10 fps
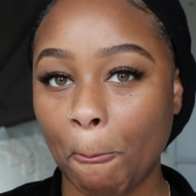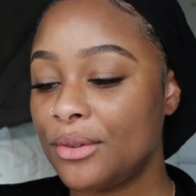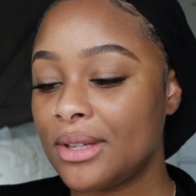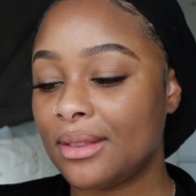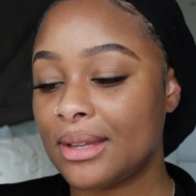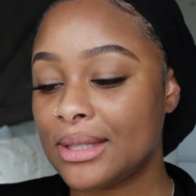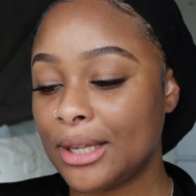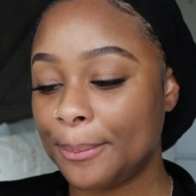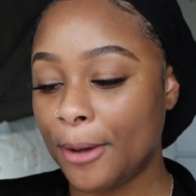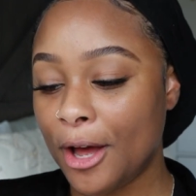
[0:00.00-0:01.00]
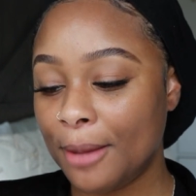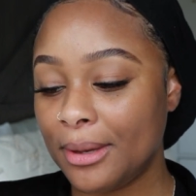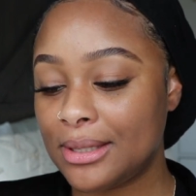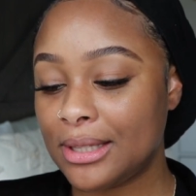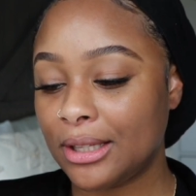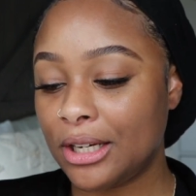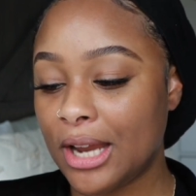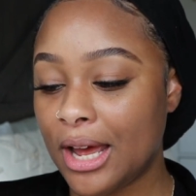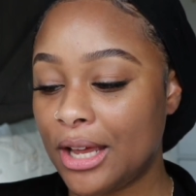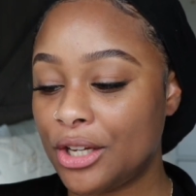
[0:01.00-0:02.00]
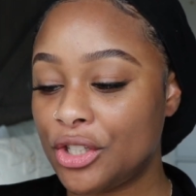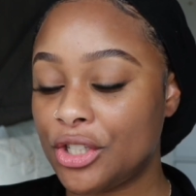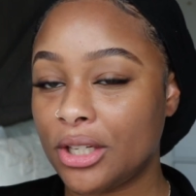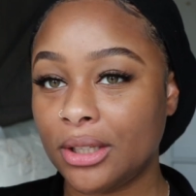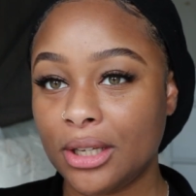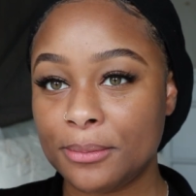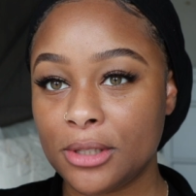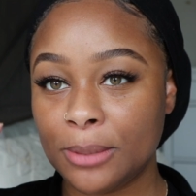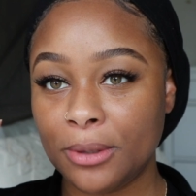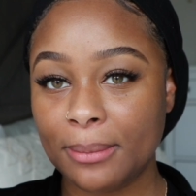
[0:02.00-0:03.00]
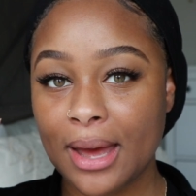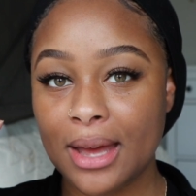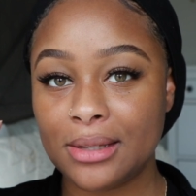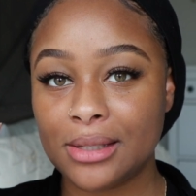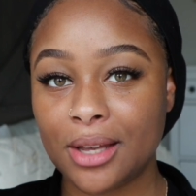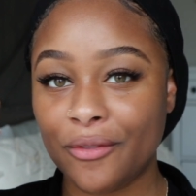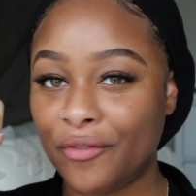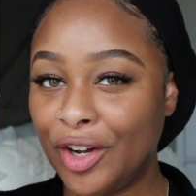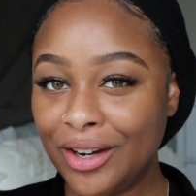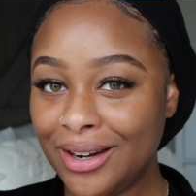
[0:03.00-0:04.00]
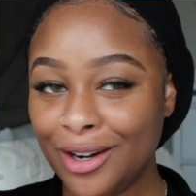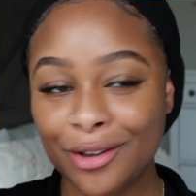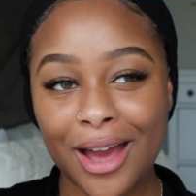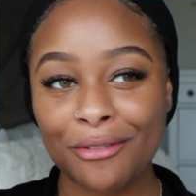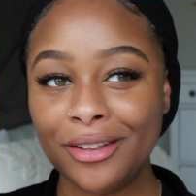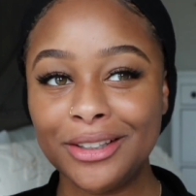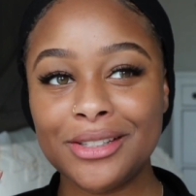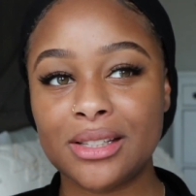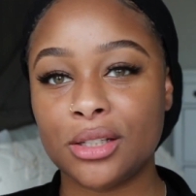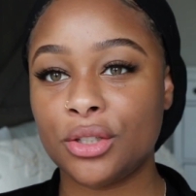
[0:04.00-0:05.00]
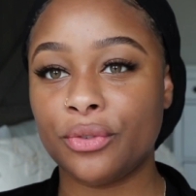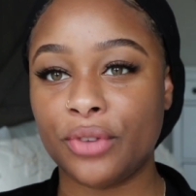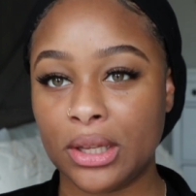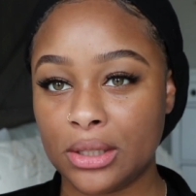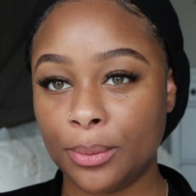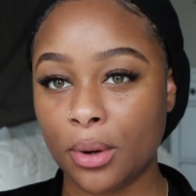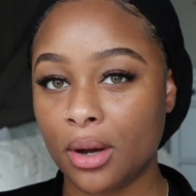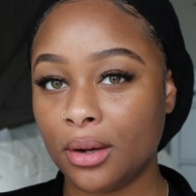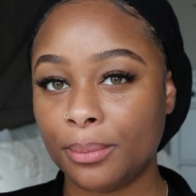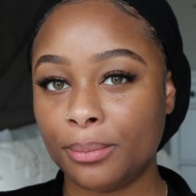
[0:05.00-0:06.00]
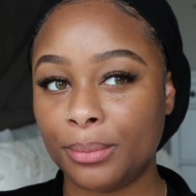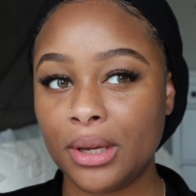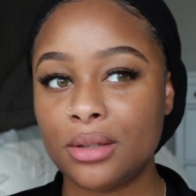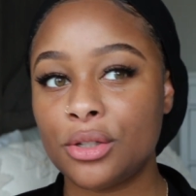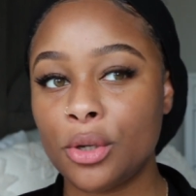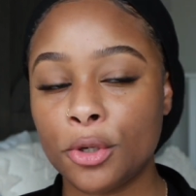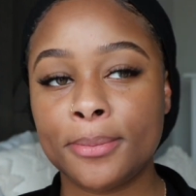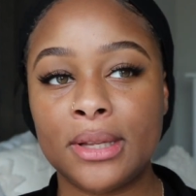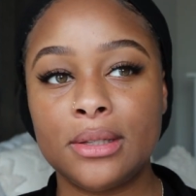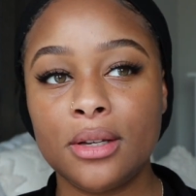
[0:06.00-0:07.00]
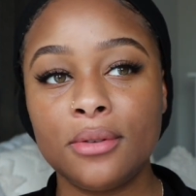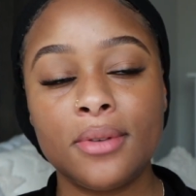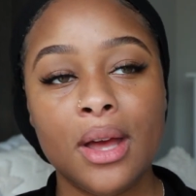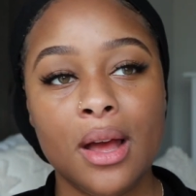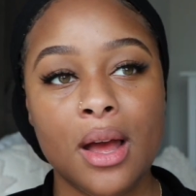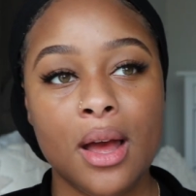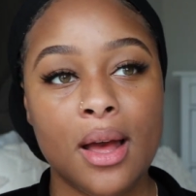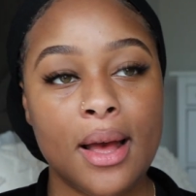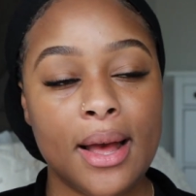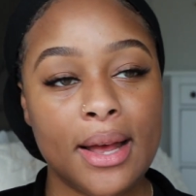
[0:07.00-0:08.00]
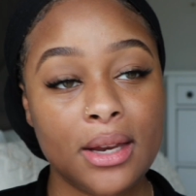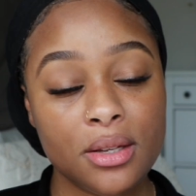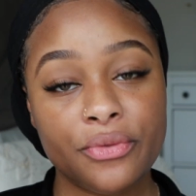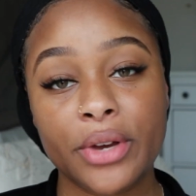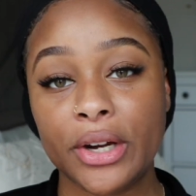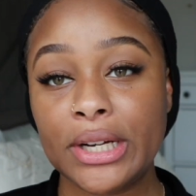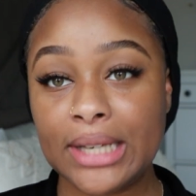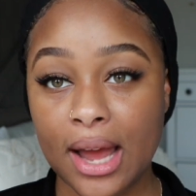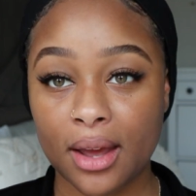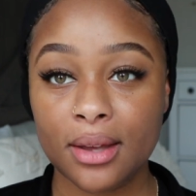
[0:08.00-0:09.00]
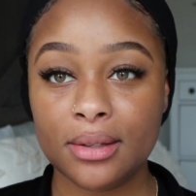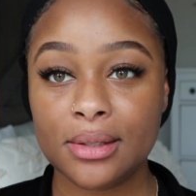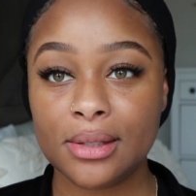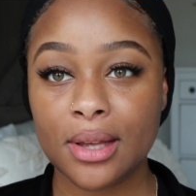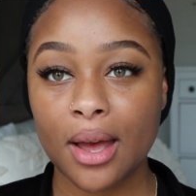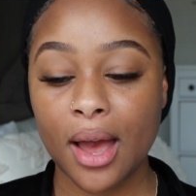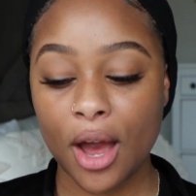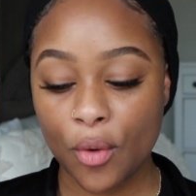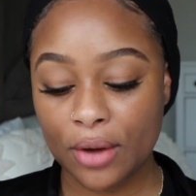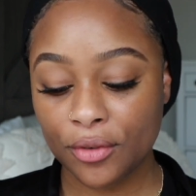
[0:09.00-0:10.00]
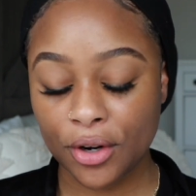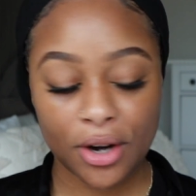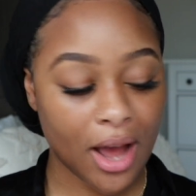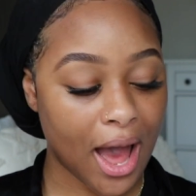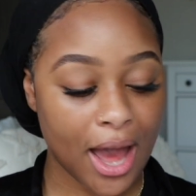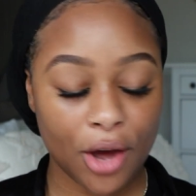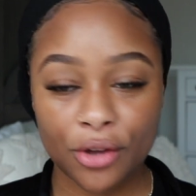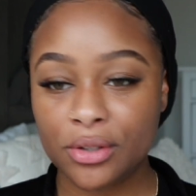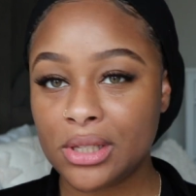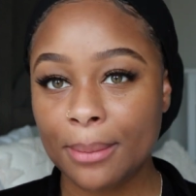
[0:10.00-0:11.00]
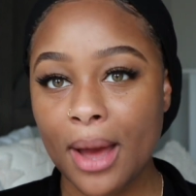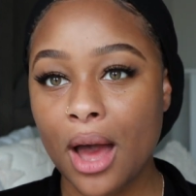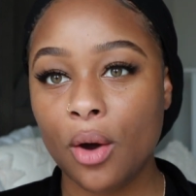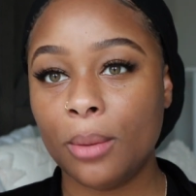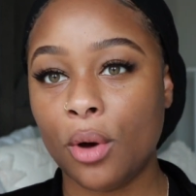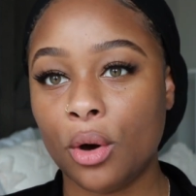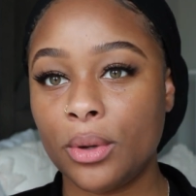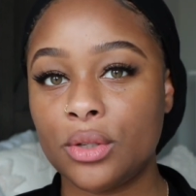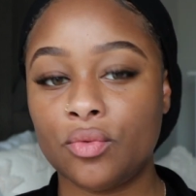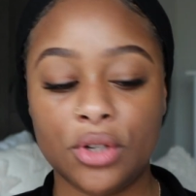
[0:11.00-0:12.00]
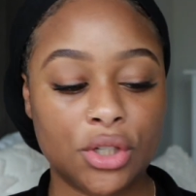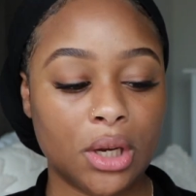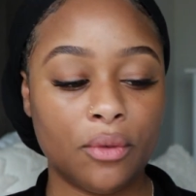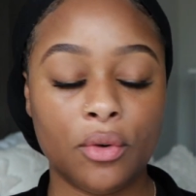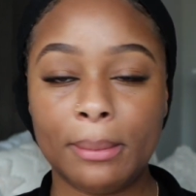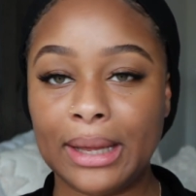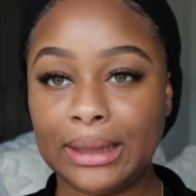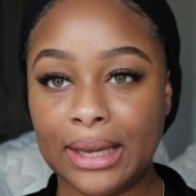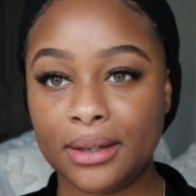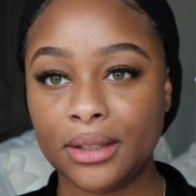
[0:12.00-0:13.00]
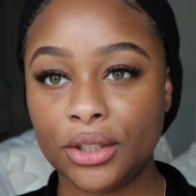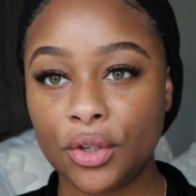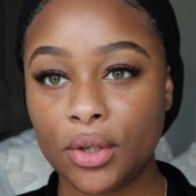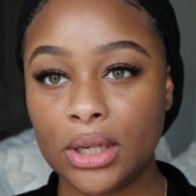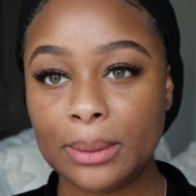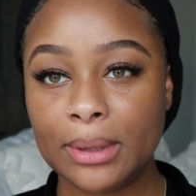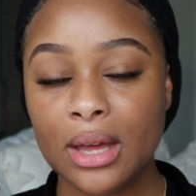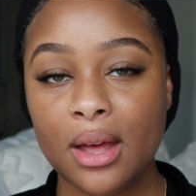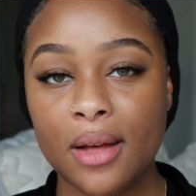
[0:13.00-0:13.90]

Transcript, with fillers: using this lip balm. It's the Laneige Lip Sleeping Mask. Very, I feel like this is such a fancy product because it's so expensive. It is very nice. However, I somehow am always reaching for my lanolin cream.